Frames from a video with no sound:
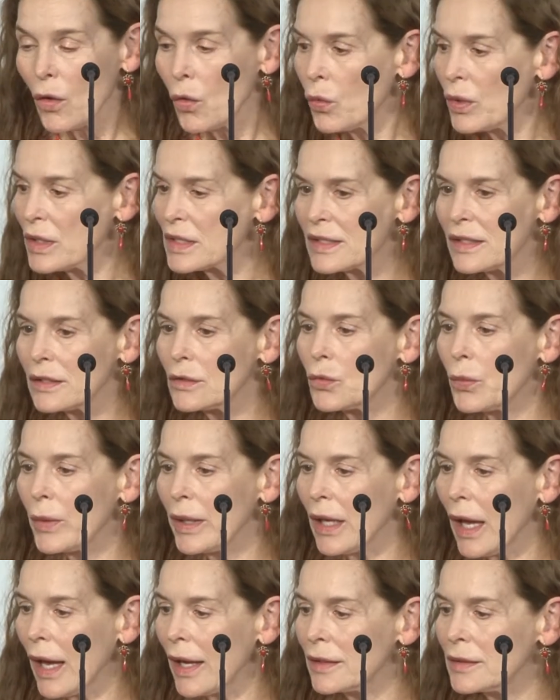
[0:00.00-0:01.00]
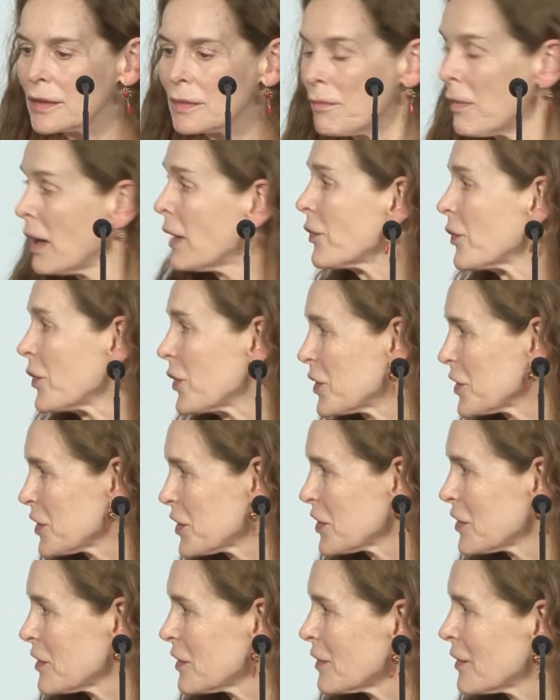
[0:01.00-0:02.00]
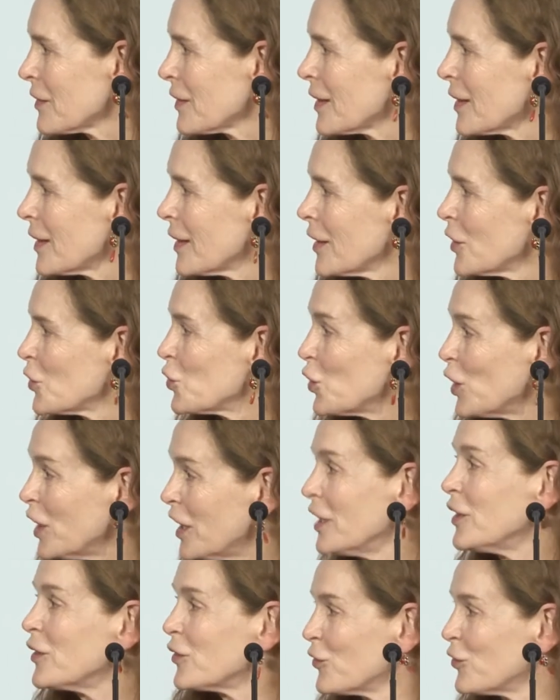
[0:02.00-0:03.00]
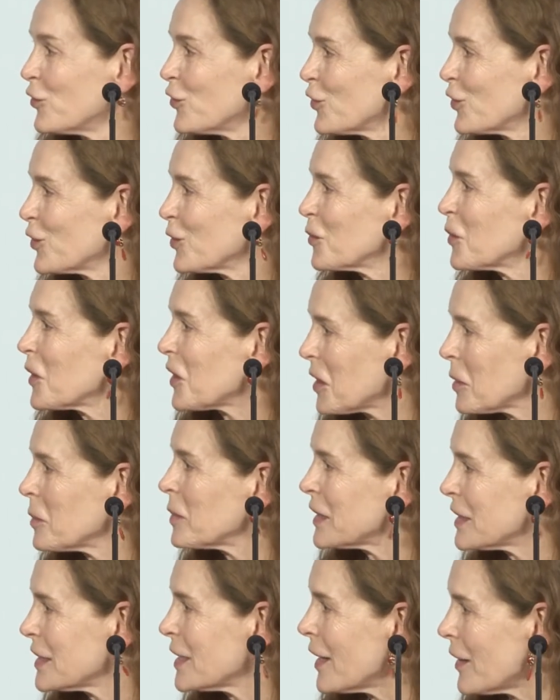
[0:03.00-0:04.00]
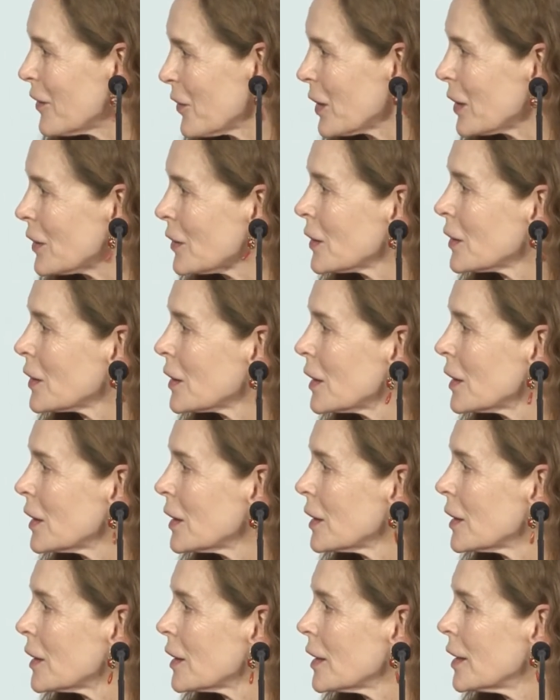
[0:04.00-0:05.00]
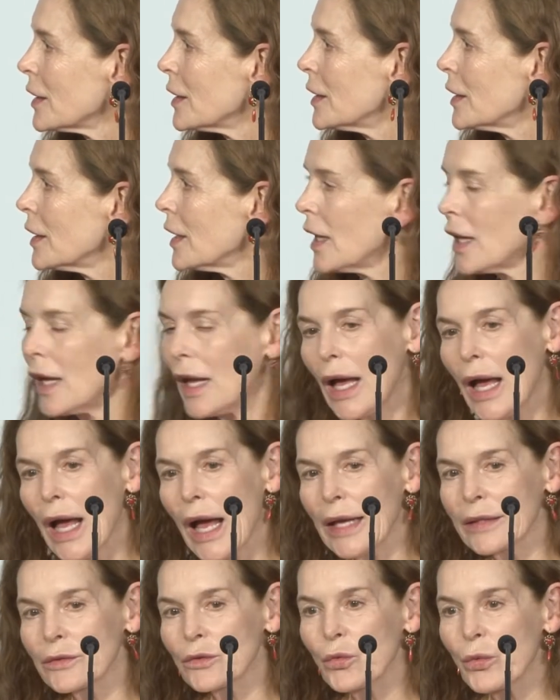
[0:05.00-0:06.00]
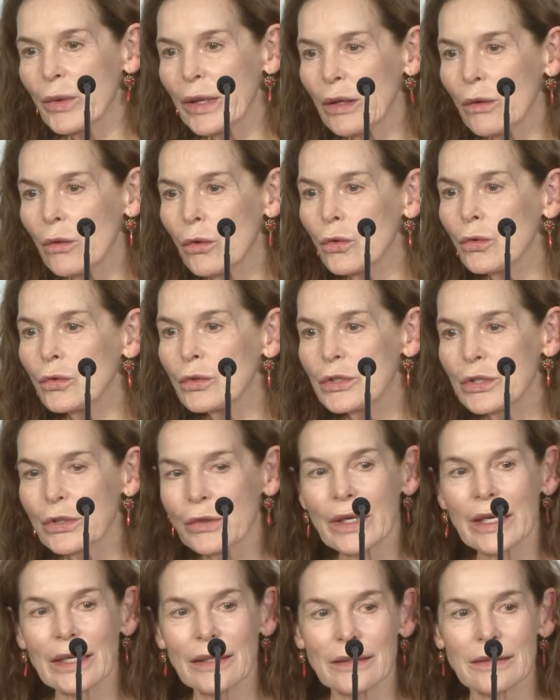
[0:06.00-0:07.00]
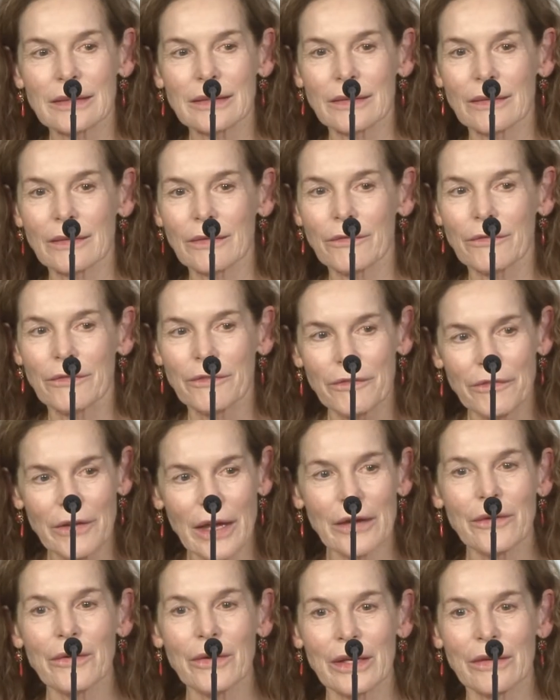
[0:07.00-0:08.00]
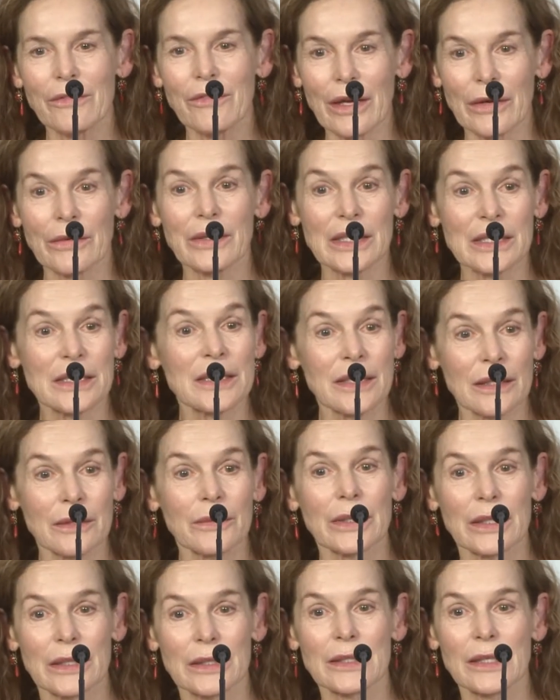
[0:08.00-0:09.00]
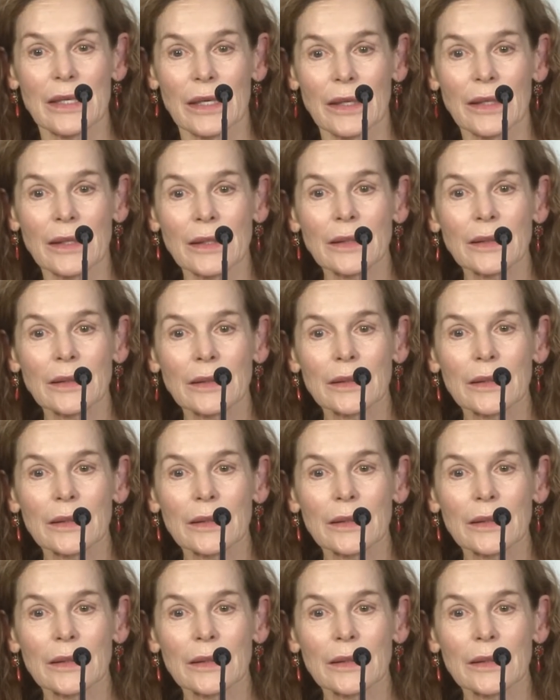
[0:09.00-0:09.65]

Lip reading: was that we had months to live with the material. And we all took it very, very seriously.